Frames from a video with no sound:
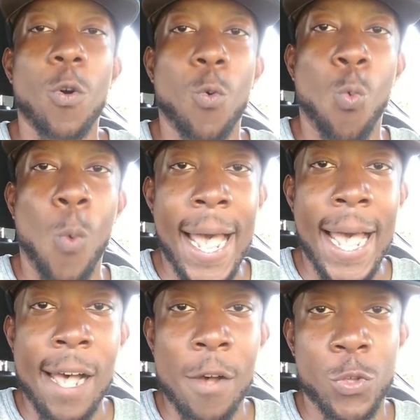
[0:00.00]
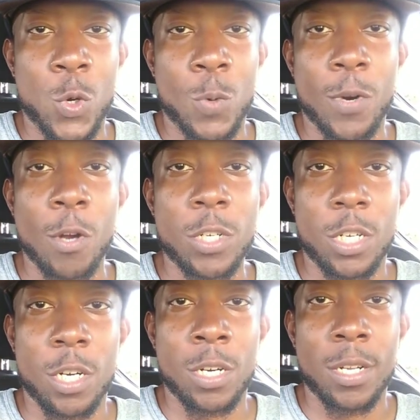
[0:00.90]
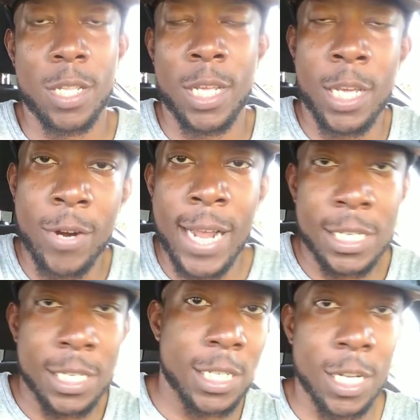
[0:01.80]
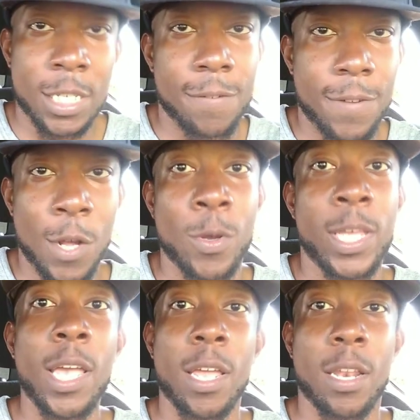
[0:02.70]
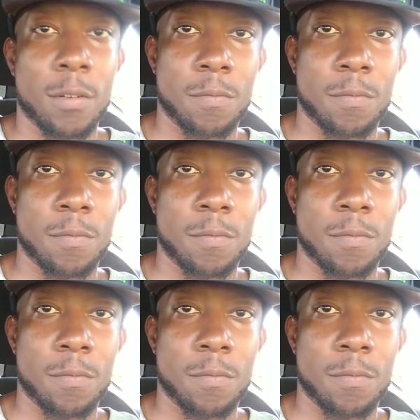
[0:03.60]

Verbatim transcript: while you're approaching her, the interaction still has to flow. Again,